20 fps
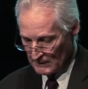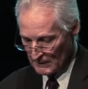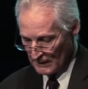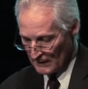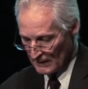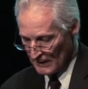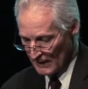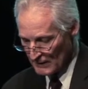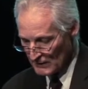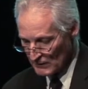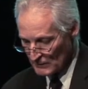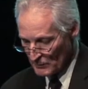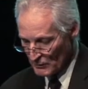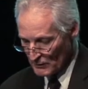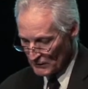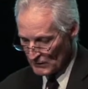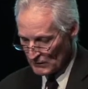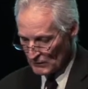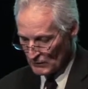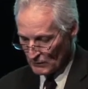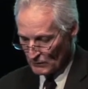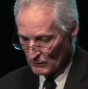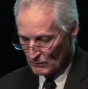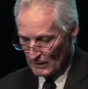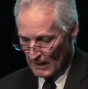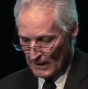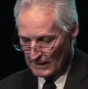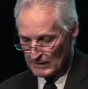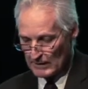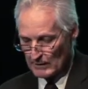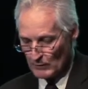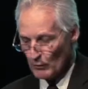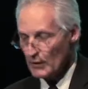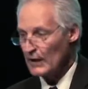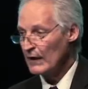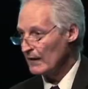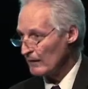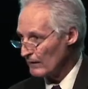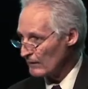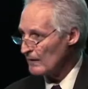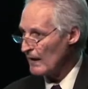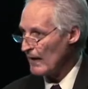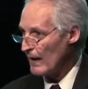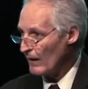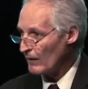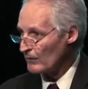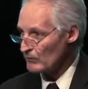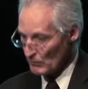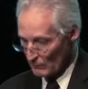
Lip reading: estimates to actually looking at how